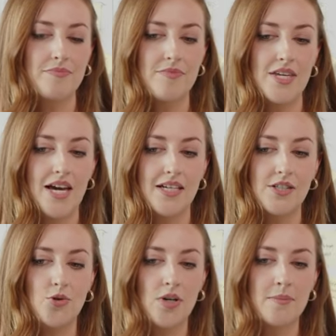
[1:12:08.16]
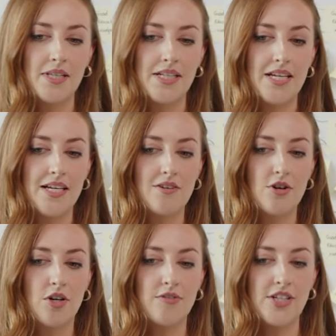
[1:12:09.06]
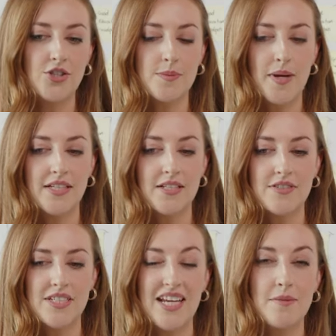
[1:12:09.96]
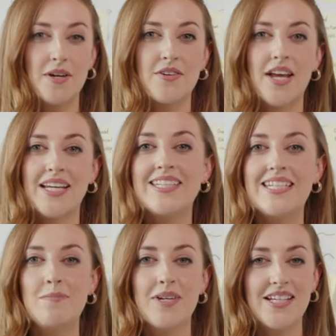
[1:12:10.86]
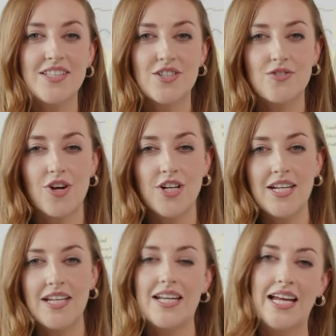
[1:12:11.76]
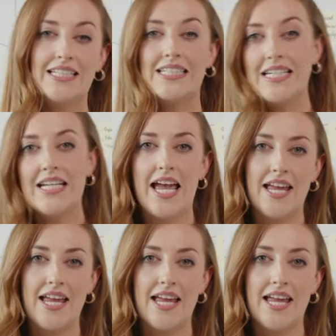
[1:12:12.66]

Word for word: Yeah, normally our retrospectives take about 90 minutes to run, 90.